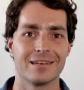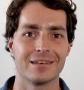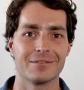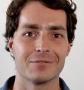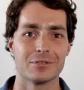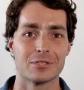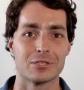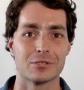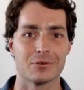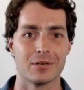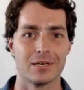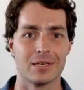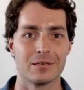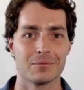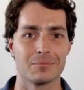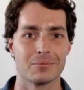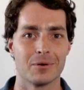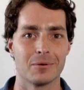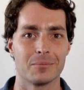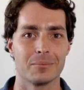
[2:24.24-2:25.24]

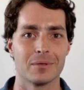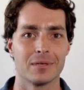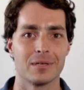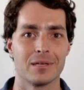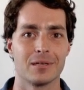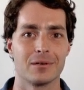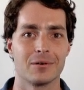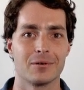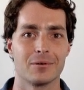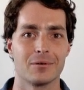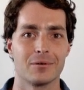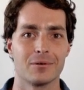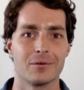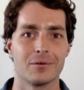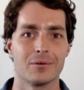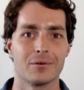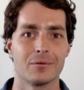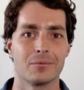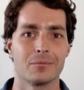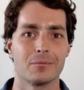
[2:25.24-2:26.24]
restrained properly,
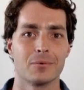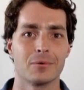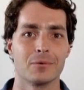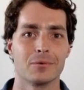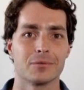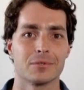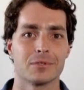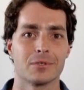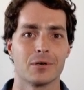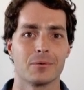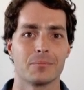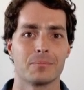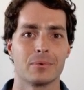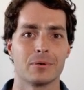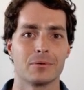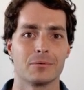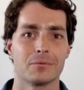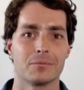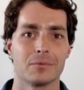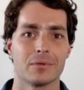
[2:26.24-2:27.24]
or walls are not
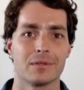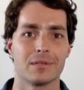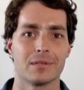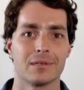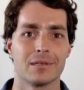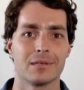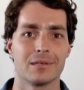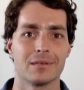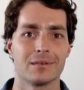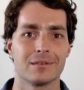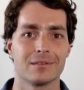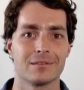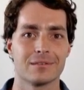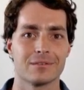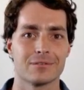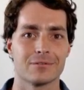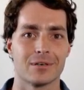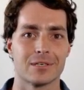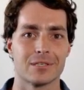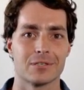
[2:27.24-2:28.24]
built with the
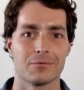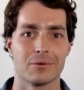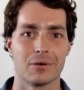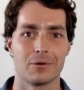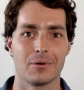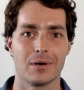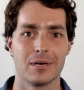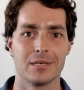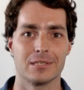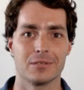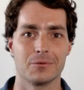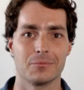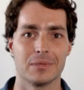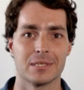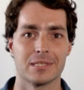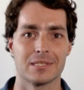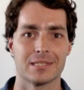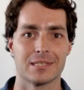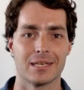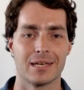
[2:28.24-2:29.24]
structure required to
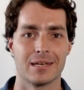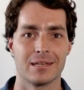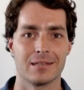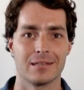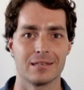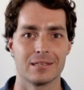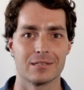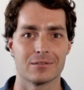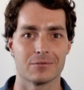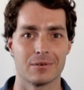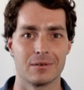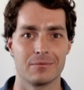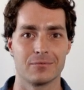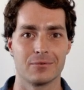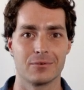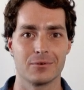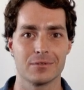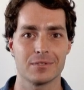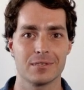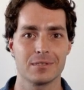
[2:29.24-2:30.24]
withstand the extreme
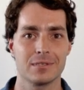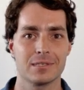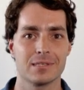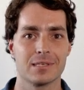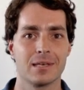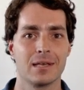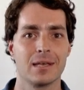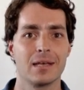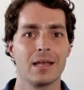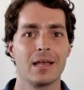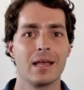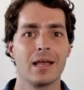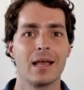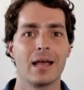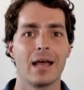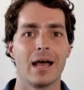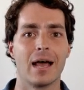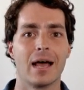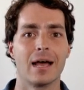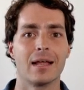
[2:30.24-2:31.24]
forces,
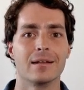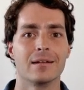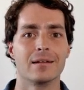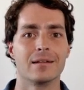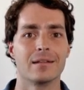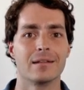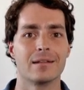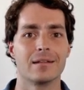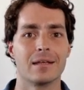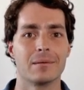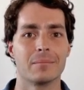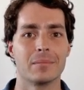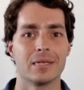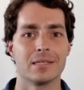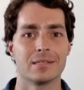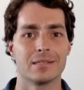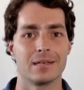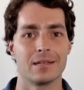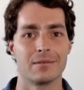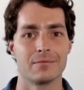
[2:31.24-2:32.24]
and it
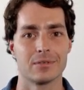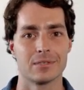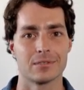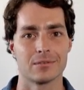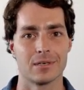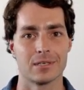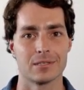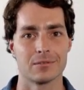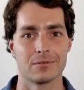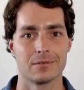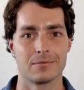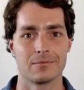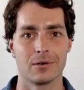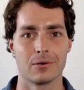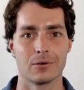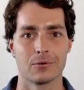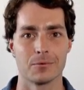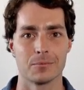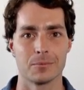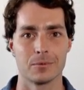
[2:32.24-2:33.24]
means that infrastructure is
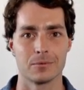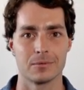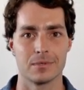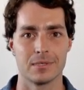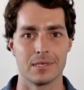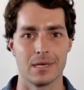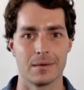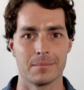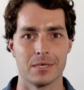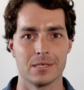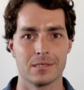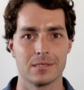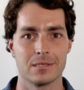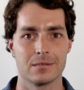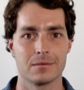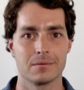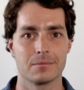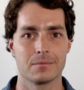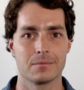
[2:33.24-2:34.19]
vulnerable to damage.